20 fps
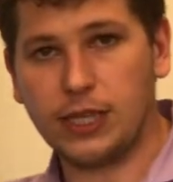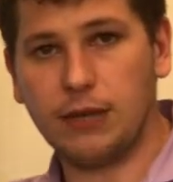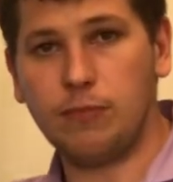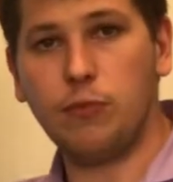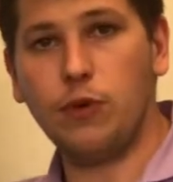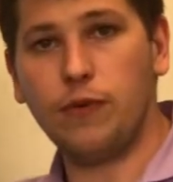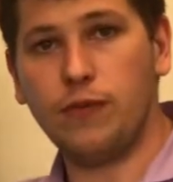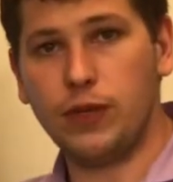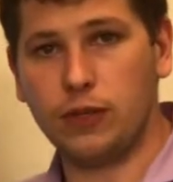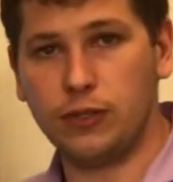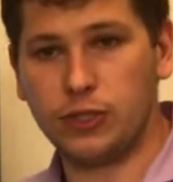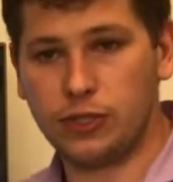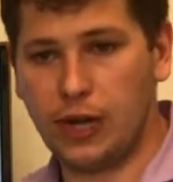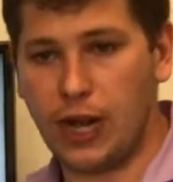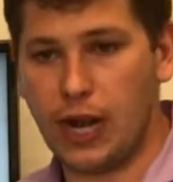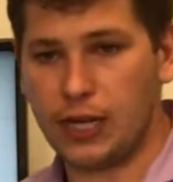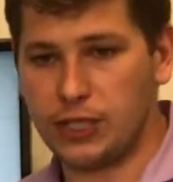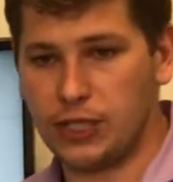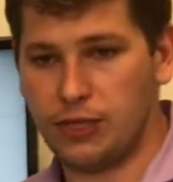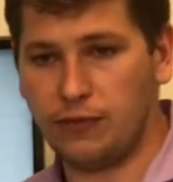and moving your
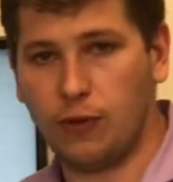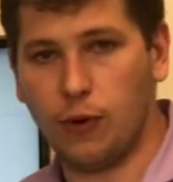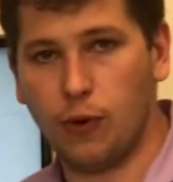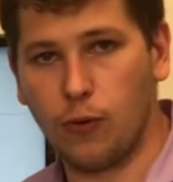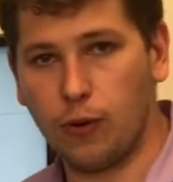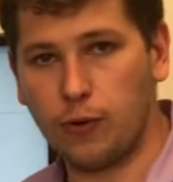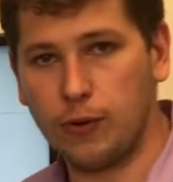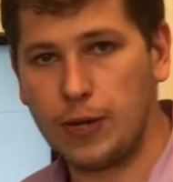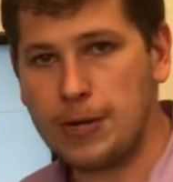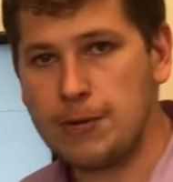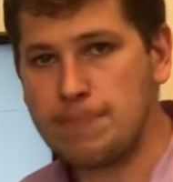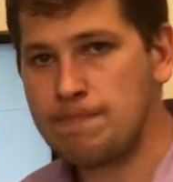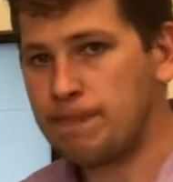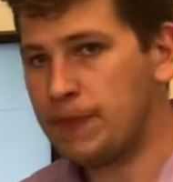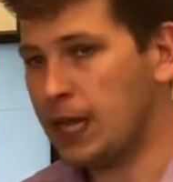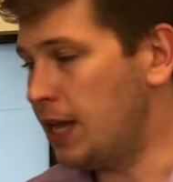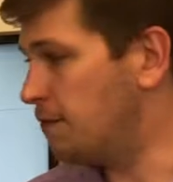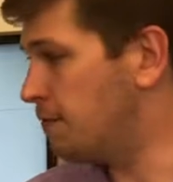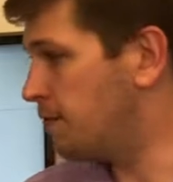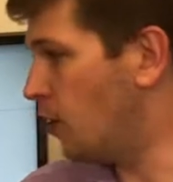strategy forward
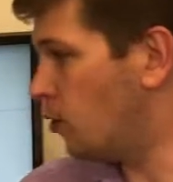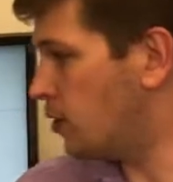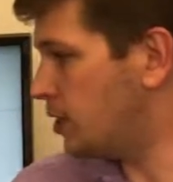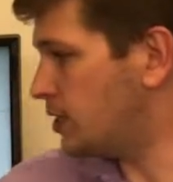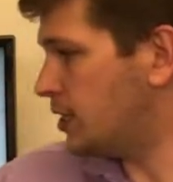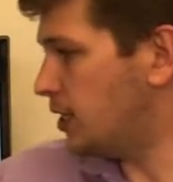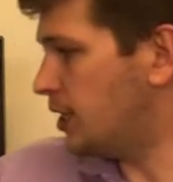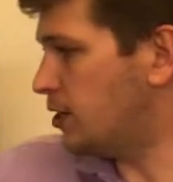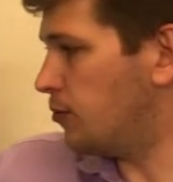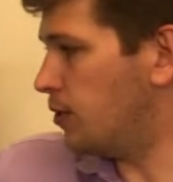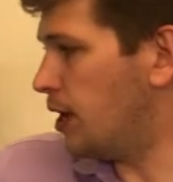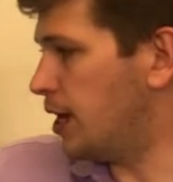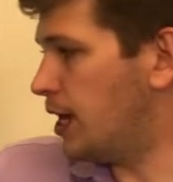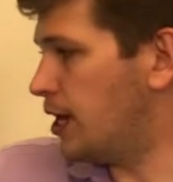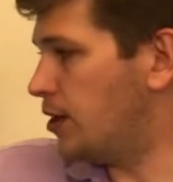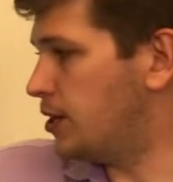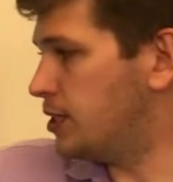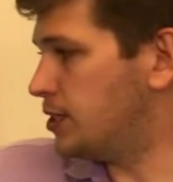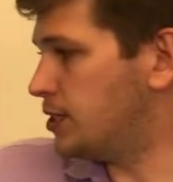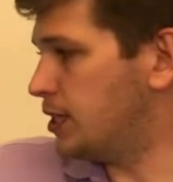and focusing in the right
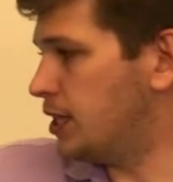areas.